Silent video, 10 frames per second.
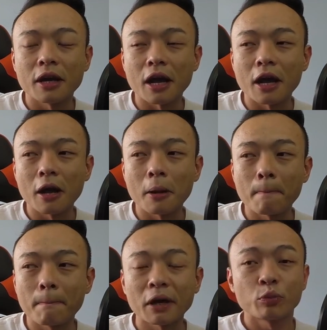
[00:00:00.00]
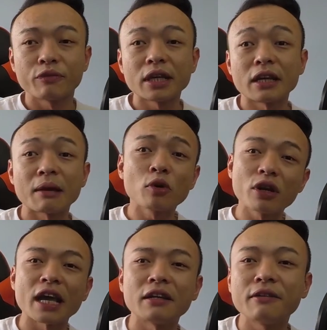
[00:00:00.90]
Um, but with that, I'm
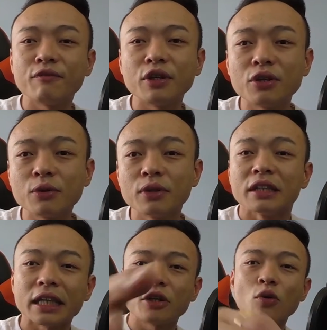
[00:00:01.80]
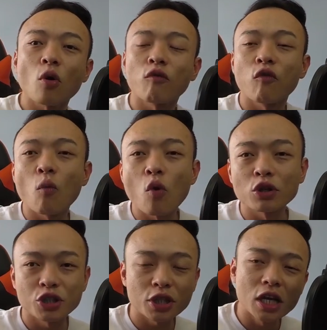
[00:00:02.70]
gonna end the video. Thank you all for watching.